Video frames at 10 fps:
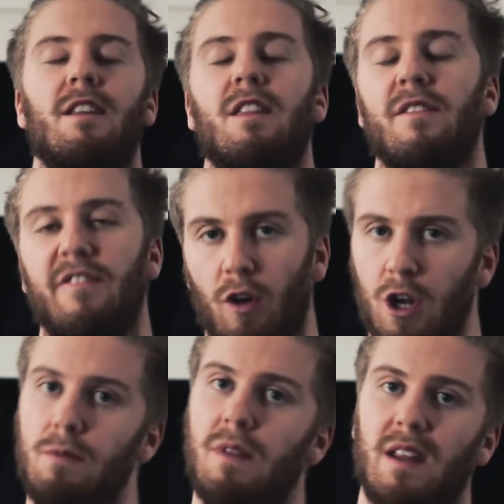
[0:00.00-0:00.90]
the
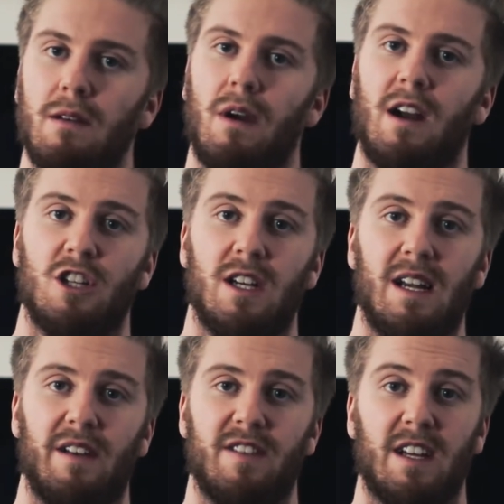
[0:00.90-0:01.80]
volume that they were actually
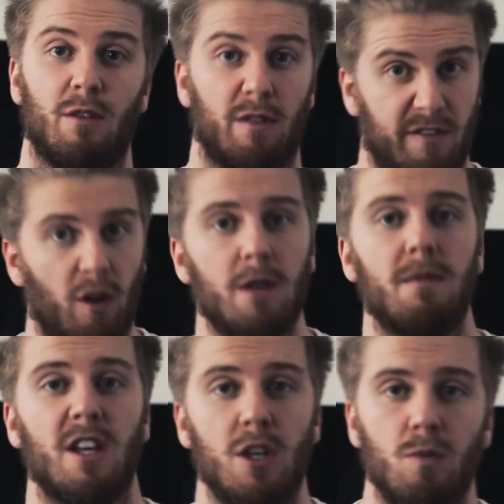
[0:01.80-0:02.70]
lifting, or the volume
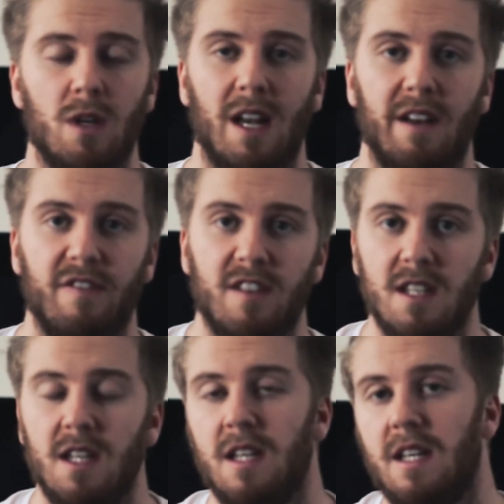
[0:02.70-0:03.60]
that you would lift
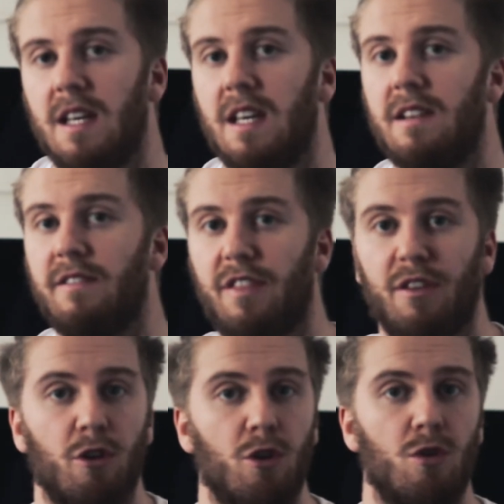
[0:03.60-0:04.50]

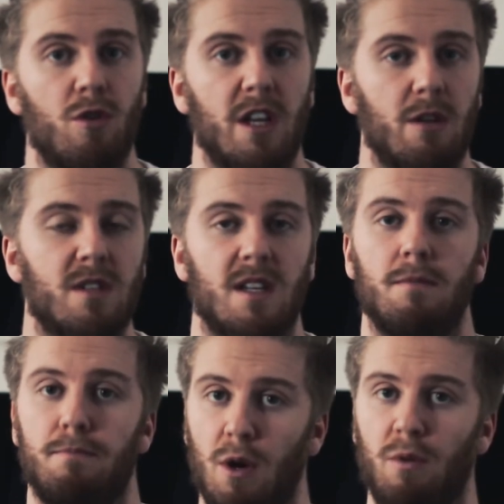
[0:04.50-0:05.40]
through
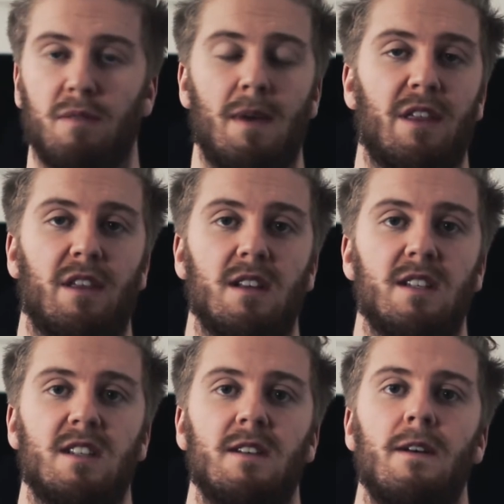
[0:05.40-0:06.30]
using both
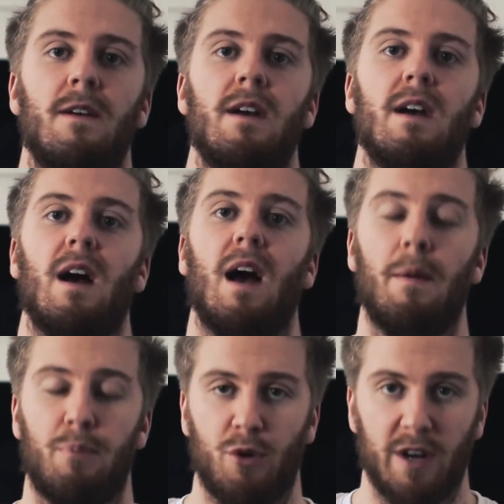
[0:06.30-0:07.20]
methods,
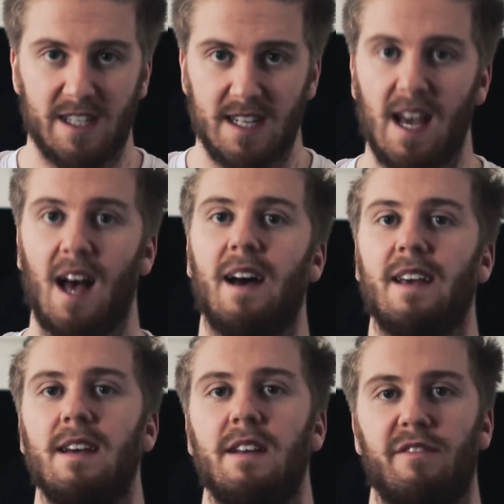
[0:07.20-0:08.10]
are pretty
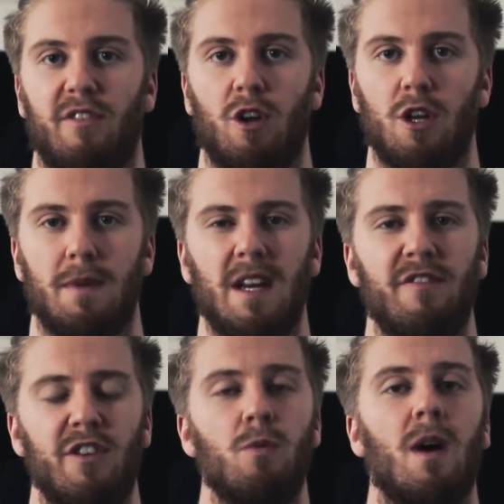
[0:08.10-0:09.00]
high in volume. And
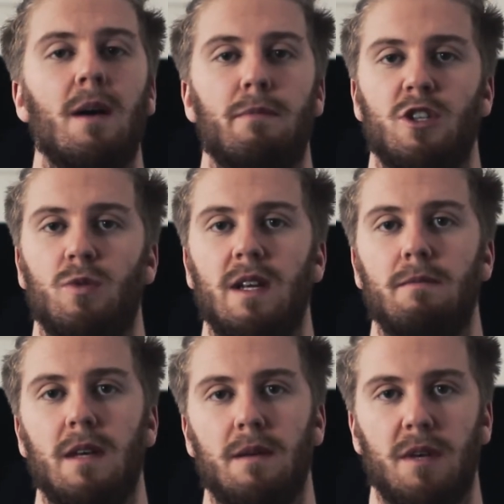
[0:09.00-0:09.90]
if you are
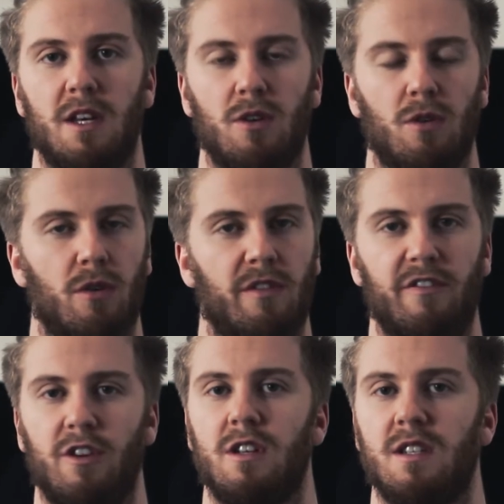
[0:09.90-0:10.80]
between maybe your
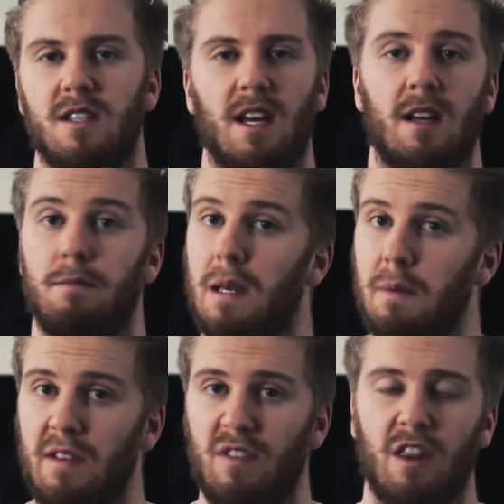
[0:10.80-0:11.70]
first, second,
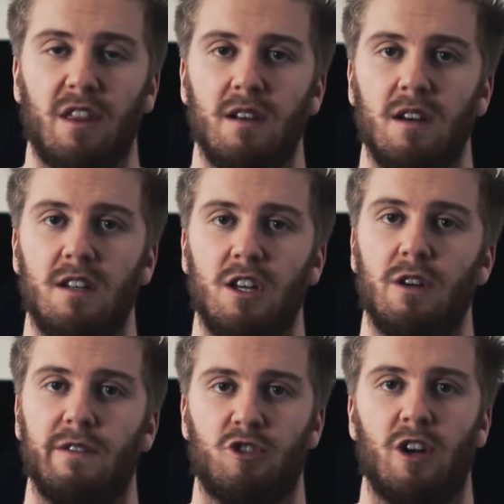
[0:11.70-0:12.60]
maybe even third
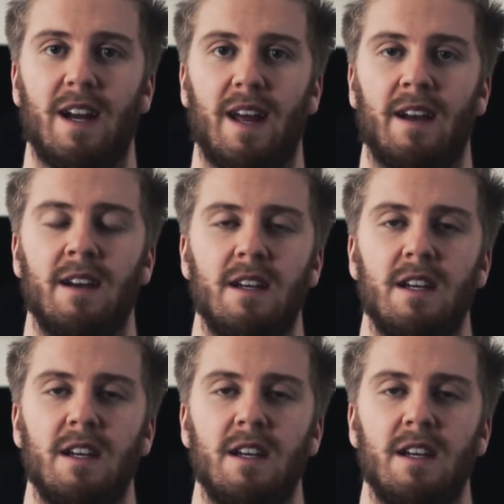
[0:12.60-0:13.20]
year of training,